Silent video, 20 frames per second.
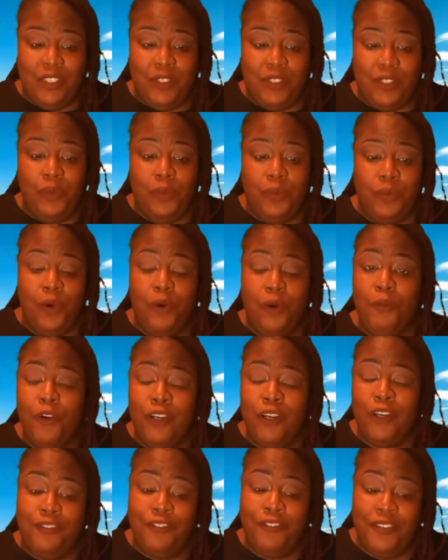to no
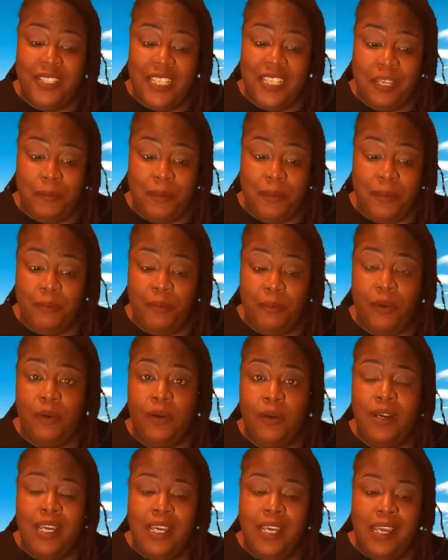more than 15
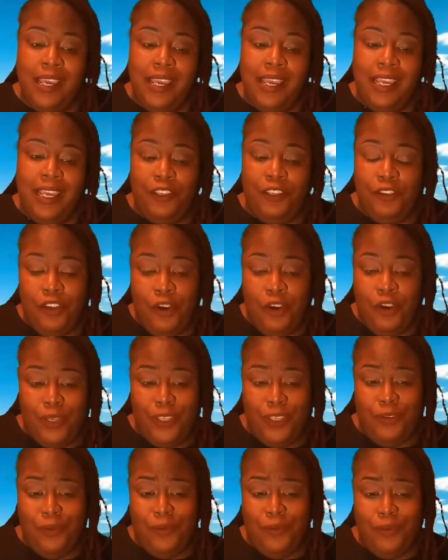people. And
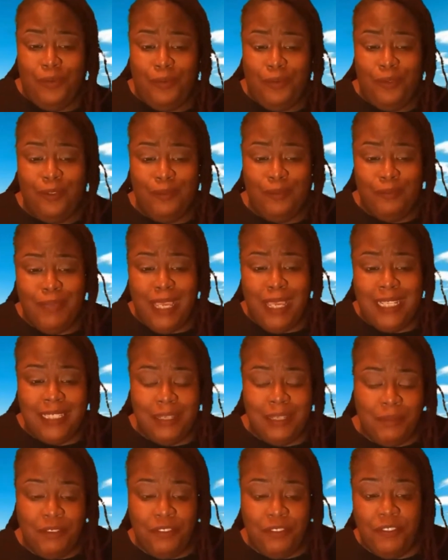when you make
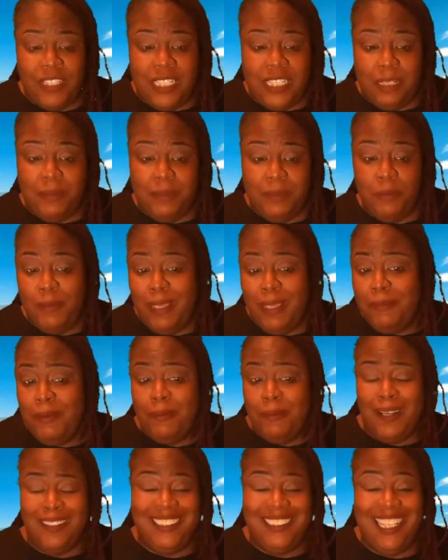something for 15 people,
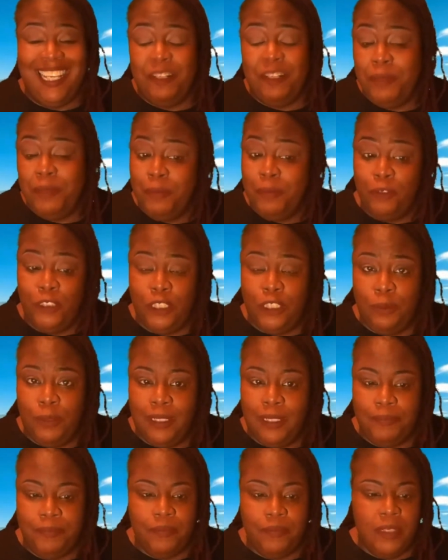maybe about 10 people
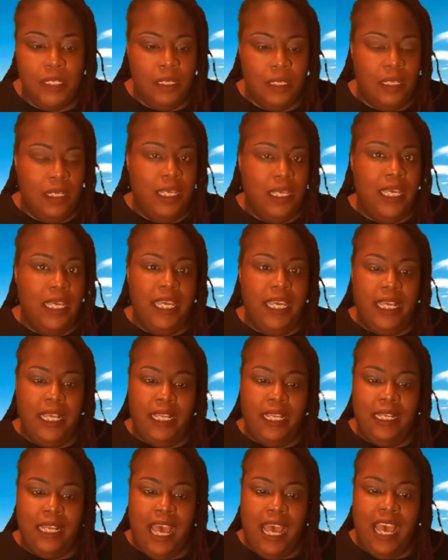show up.
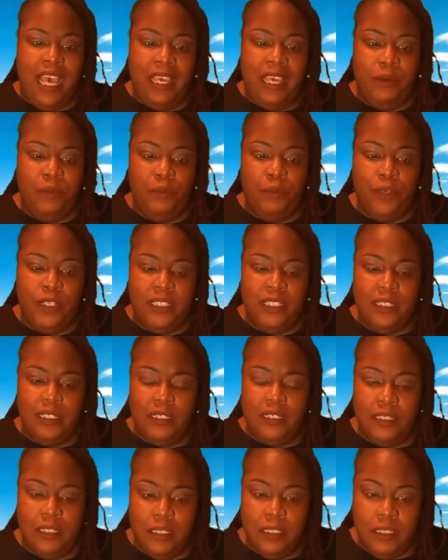And I would
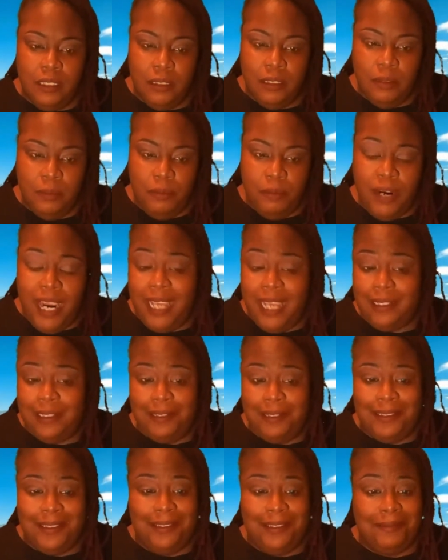
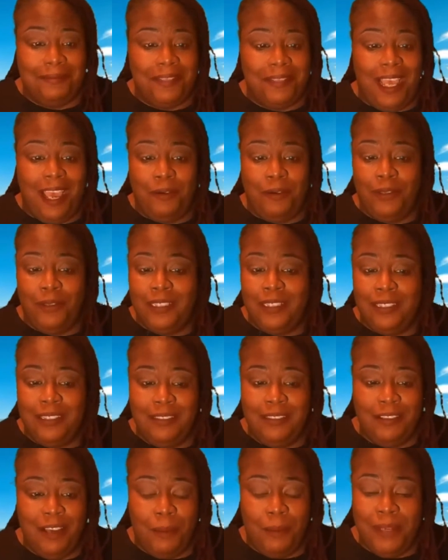practice. I
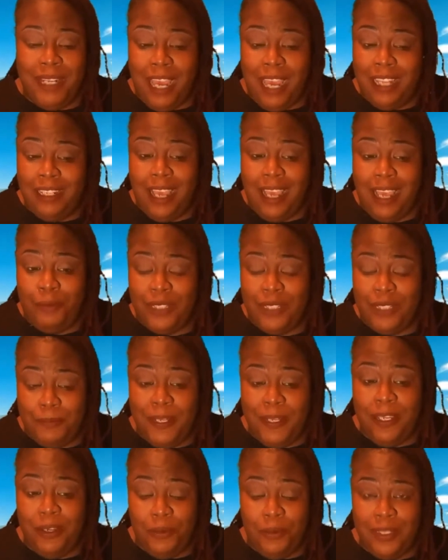was
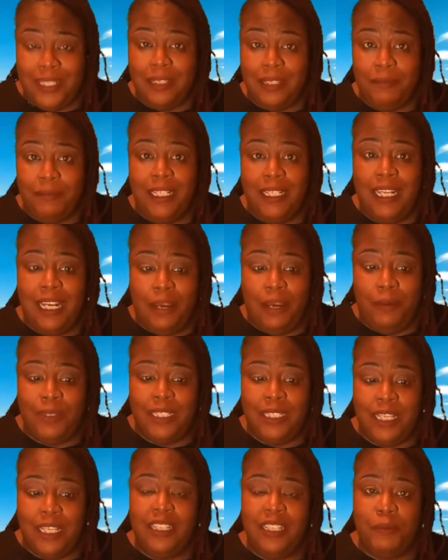speaking on something that I
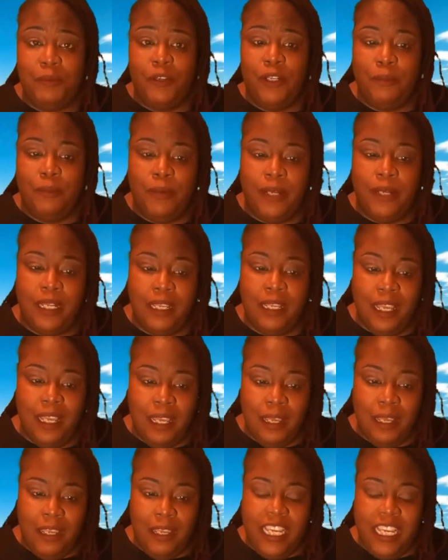was an expert in, but
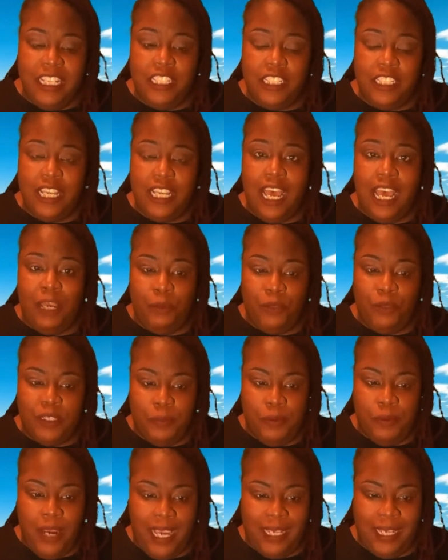each time
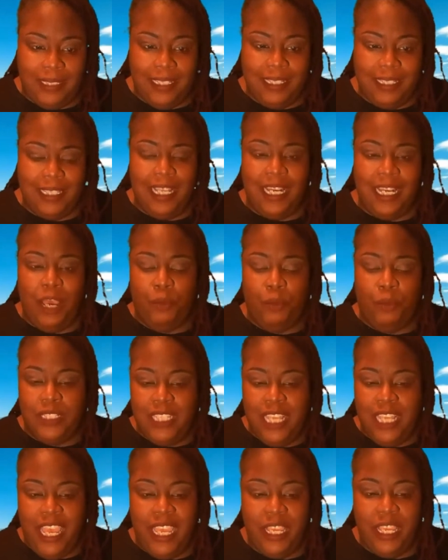was practice. And I
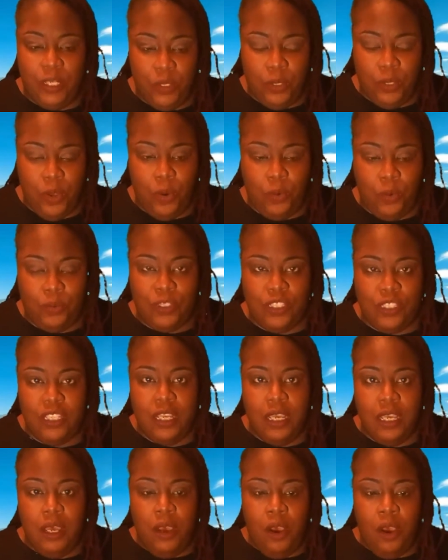would take notes